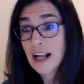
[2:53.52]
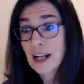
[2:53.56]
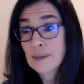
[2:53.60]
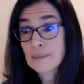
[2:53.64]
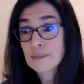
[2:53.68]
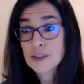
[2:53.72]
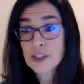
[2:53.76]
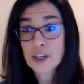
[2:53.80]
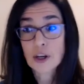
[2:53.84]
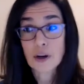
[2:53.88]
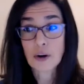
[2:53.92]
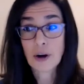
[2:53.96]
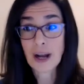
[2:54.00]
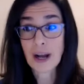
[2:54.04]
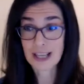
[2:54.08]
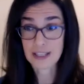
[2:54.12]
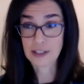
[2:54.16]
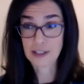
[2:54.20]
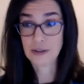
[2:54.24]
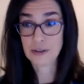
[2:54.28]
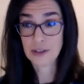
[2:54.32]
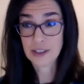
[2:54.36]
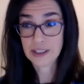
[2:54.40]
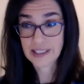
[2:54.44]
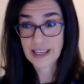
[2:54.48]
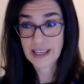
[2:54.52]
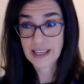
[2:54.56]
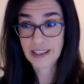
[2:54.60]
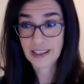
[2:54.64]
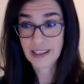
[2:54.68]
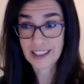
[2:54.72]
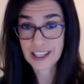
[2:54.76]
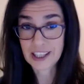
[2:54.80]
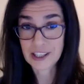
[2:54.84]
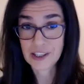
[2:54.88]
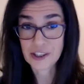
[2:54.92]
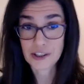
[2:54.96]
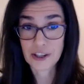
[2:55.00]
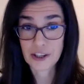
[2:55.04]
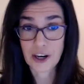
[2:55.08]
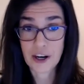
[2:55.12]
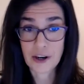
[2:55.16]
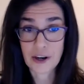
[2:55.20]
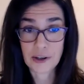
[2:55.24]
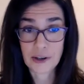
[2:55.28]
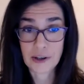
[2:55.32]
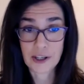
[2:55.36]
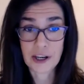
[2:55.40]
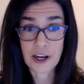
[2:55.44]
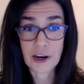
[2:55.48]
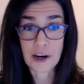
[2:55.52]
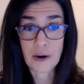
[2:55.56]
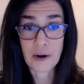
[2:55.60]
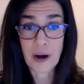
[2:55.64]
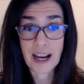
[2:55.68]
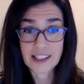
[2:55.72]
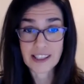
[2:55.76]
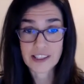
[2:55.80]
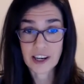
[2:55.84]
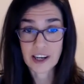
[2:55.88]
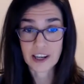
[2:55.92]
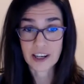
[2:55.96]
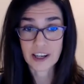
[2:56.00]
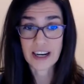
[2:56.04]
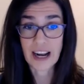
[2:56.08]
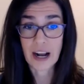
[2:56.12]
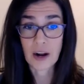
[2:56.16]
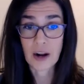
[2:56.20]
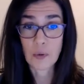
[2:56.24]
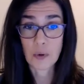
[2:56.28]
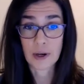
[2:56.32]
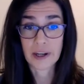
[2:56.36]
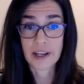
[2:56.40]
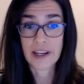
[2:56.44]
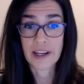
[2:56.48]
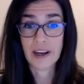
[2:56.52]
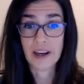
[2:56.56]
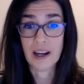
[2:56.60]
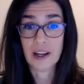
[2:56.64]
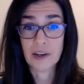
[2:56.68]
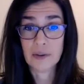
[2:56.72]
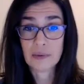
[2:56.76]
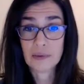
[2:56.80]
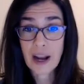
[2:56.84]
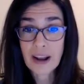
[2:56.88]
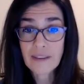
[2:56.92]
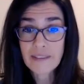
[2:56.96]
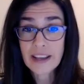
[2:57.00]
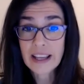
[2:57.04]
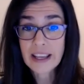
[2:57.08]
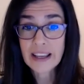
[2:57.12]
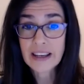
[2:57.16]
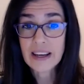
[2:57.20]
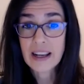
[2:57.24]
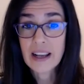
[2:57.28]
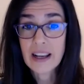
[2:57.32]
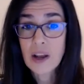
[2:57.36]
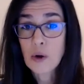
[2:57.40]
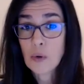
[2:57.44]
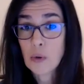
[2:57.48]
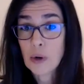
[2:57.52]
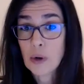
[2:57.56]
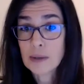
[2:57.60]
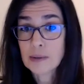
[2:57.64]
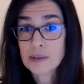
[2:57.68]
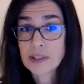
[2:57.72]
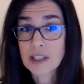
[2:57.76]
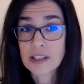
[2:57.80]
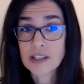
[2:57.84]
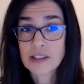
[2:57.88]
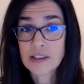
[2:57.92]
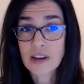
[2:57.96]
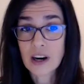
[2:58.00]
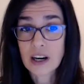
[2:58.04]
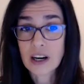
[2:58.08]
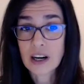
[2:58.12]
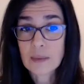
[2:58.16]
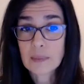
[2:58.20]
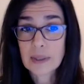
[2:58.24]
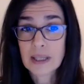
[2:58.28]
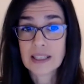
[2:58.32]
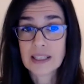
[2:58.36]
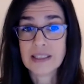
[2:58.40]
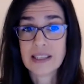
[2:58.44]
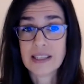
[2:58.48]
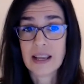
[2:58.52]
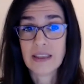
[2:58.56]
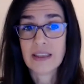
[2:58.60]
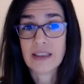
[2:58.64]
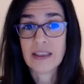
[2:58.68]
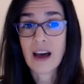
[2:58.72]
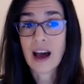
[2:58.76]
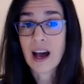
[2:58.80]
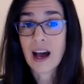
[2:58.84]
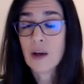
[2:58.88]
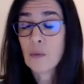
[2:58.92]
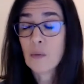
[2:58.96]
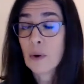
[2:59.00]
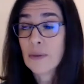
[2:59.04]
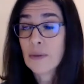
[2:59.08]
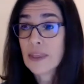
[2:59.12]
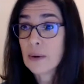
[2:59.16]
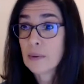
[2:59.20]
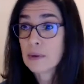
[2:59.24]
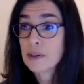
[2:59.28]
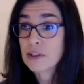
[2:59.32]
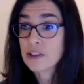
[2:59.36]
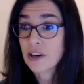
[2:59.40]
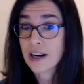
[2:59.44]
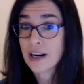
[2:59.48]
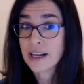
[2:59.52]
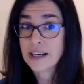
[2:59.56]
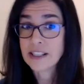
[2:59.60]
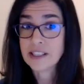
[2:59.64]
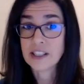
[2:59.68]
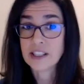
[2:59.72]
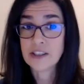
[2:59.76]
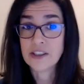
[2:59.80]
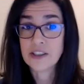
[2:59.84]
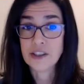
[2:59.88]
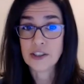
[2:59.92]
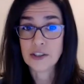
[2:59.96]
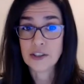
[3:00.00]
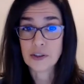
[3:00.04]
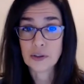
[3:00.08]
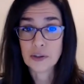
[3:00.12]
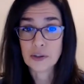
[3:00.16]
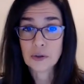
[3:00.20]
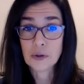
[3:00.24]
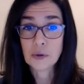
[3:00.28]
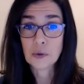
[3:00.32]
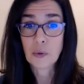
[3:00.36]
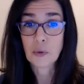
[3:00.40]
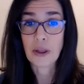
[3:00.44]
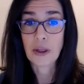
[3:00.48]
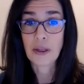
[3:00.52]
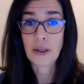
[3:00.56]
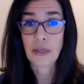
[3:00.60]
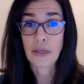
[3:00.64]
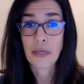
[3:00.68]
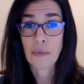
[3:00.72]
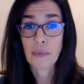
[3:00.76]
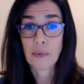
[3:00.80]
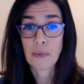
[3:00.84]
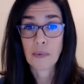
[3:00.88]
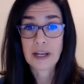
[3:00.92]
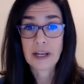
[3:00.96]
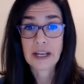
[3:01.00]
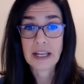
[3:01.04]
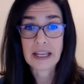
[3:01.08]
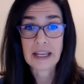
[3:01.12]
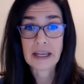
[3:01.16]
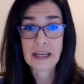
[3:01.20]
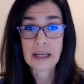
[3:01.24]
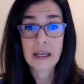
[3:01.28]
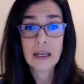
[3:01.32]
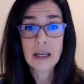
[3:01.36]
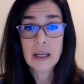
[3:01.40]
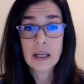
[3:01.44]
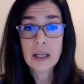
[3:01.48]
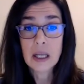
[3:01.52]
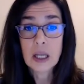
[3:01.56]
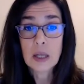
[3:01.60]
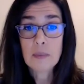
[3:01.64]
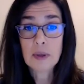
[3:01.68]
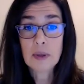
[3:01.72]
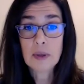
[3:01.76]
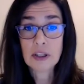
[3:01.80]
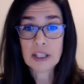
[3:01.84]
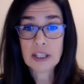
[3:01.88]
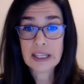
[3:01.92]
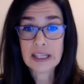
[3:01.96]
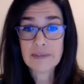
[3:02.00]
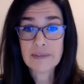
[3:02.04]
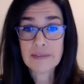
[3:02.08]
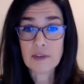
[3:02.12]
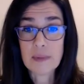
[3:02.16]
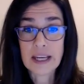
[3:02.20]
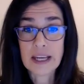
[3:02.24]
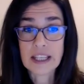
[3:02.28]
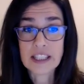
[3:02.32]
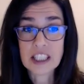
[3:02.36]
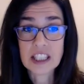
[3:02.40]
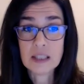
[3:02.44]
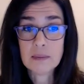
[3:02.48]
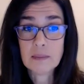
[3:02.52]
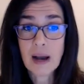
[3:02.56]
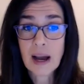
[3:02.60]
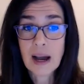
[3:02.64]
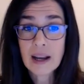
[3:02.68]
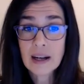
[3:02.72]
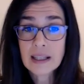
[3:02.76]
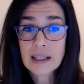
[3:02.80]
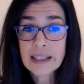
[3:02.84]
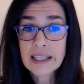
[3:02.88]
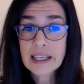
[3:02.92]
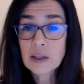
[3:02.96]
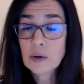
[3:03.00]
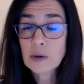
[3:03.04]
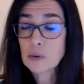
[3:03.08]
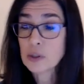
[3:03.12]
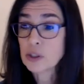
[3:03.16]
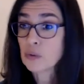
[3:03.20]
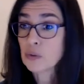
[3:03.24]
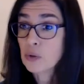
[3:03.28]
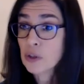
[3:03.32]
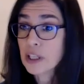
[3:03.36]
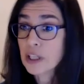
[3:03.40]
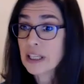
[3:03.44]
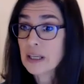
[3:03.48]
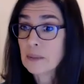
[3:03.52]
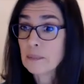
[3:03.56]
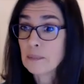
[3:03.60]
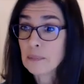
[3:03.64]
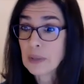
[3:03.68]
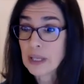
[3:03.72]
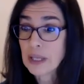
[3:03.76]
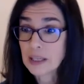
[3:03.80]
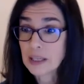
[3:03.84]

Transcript: So as you were saying in the intro, I started out working on Revit when it was a startup because I thought what they were trying to do with 3D building information modeling was really a big